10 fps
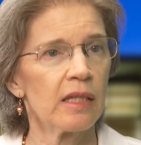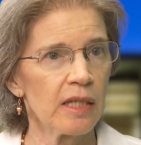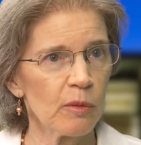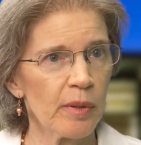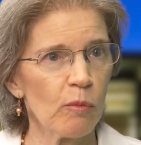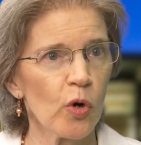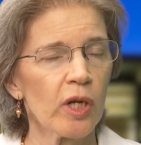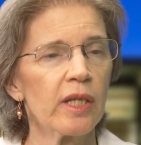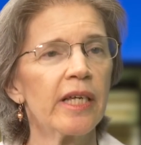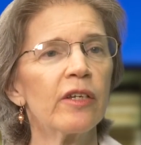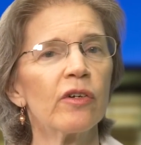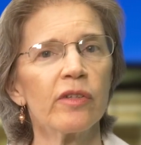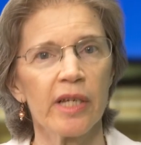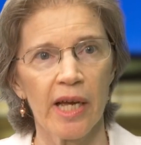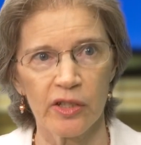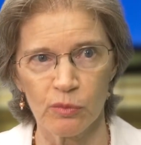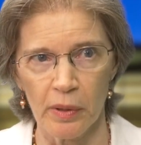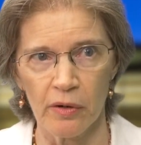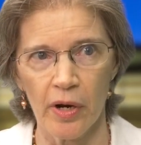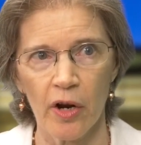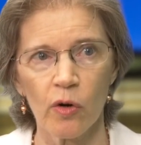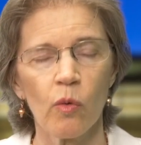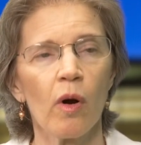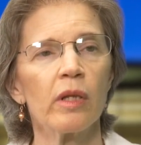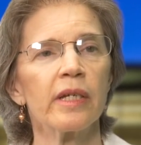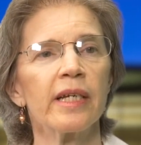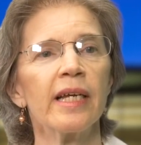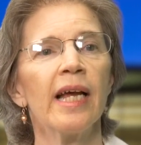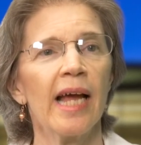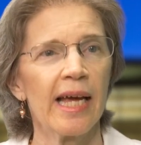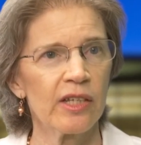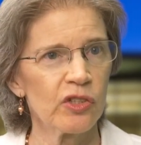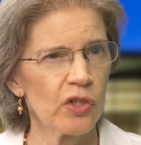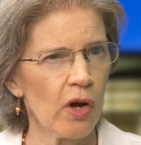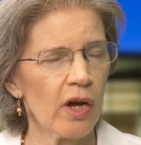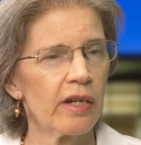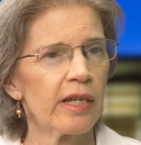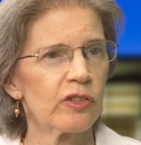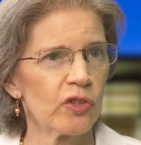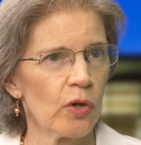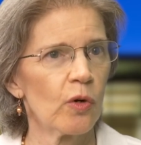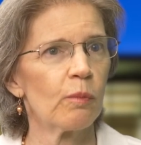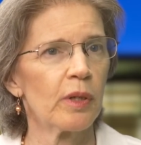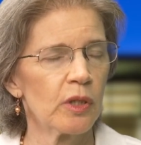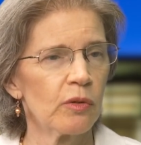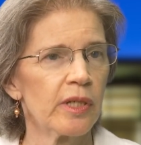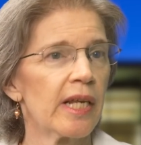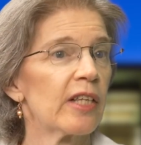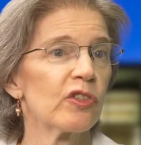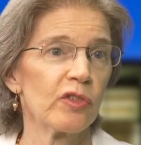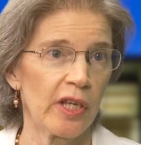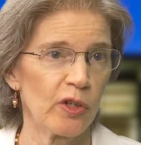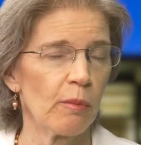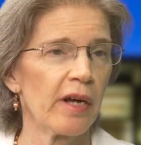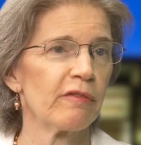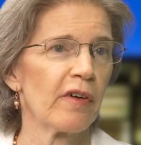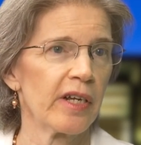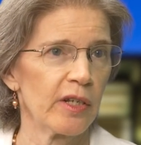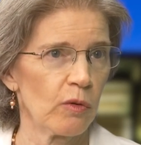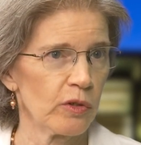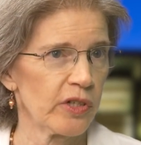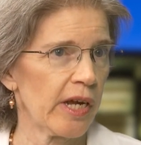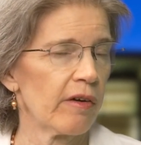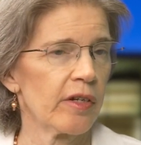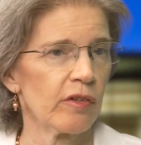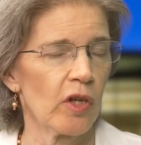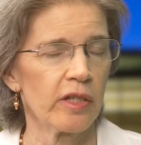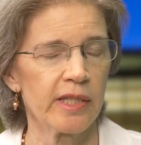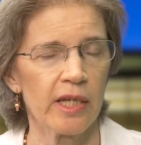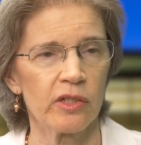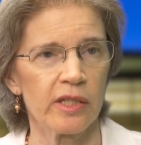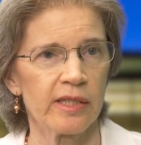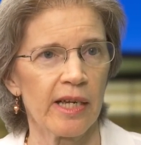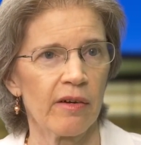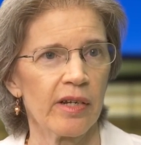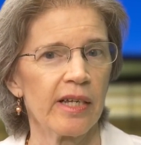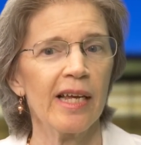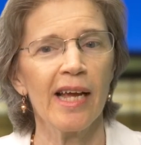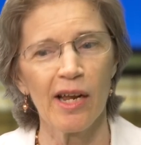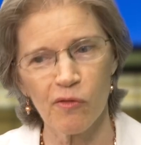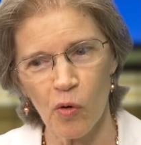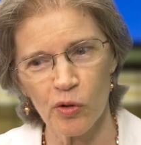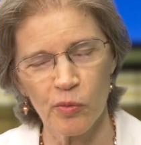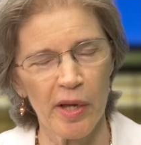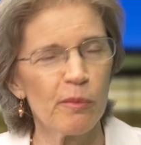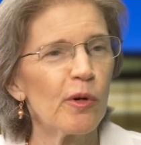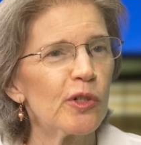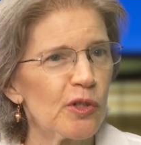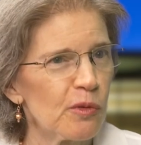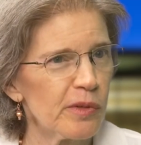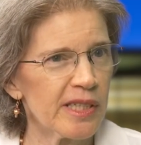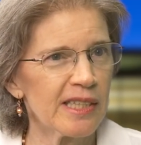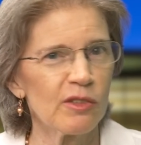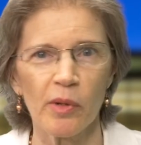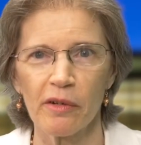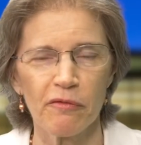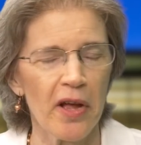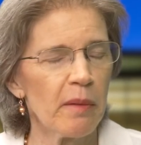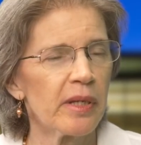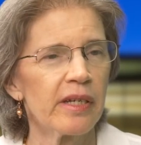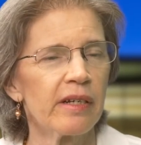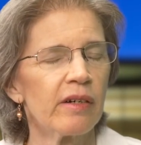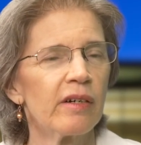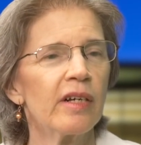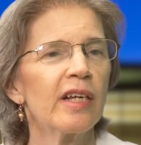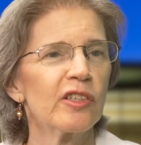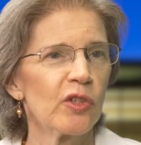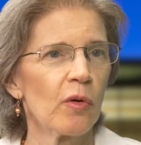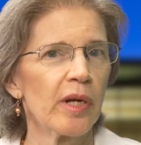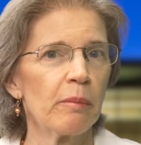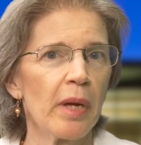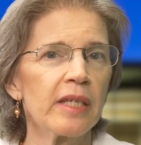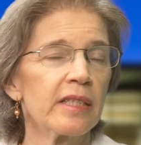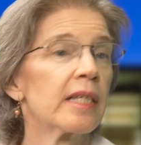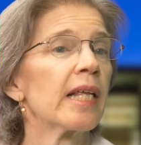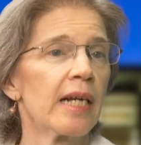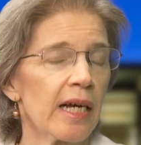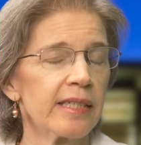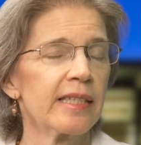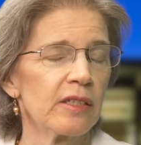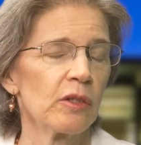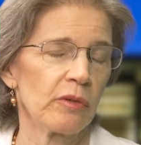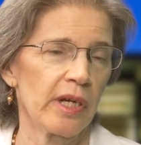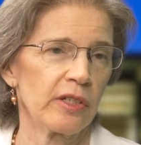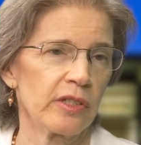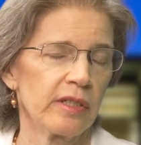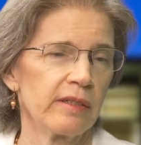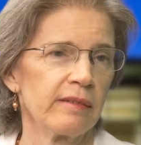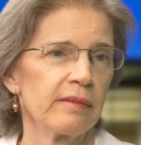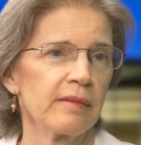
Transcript: a little bit more cleaner, that has better air quality, and is not so polluted as, say, you might find in Orange County or Los Angeles County. And of course, we had personal reasons, we had family here, so it makes it an ideal location.